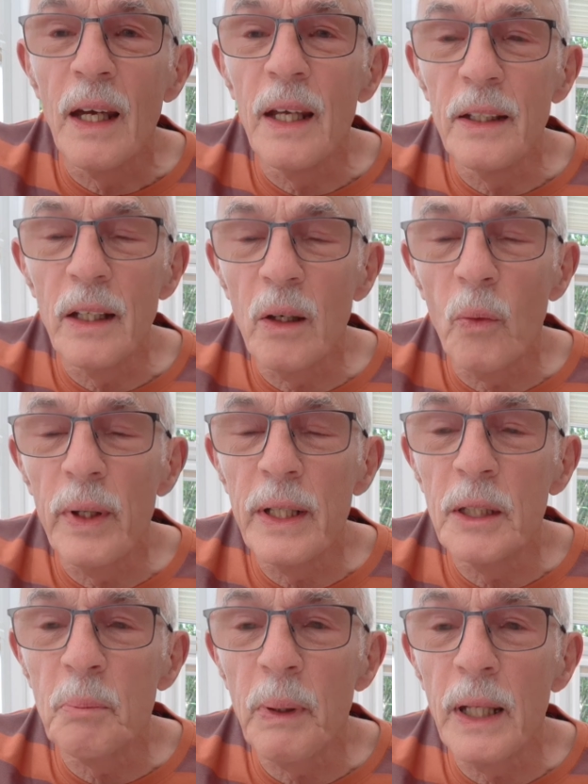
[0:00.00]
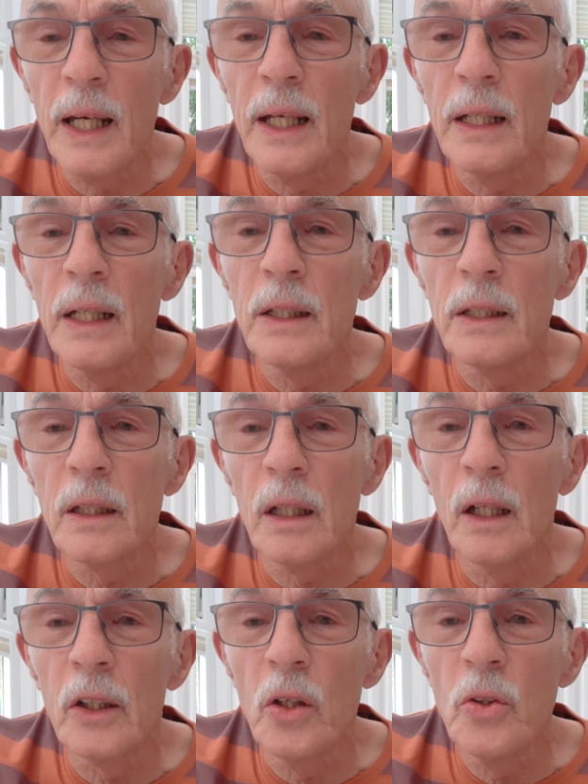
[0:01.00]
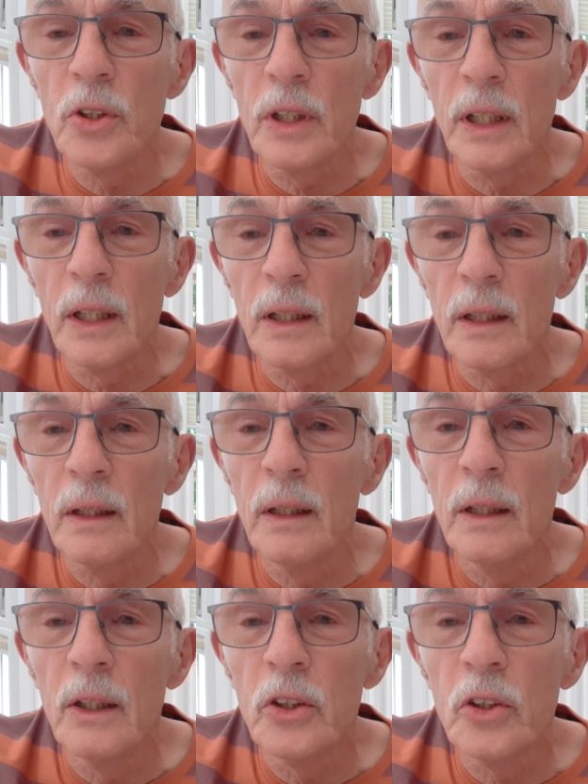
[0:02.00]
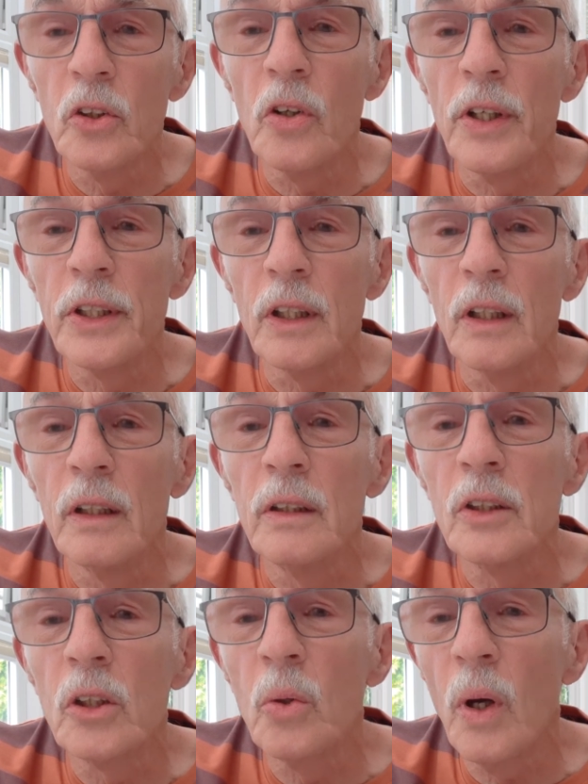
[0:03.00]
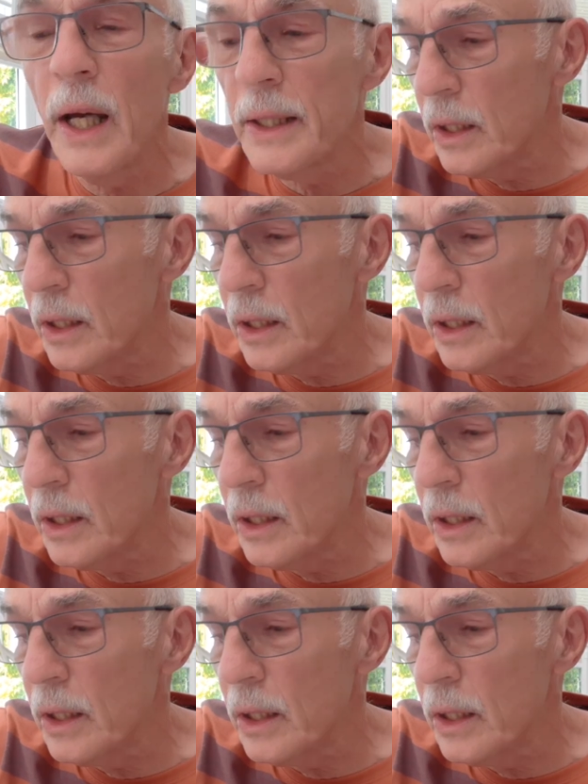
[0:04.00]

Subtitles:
And when he's playing his acoustic story songs, quiet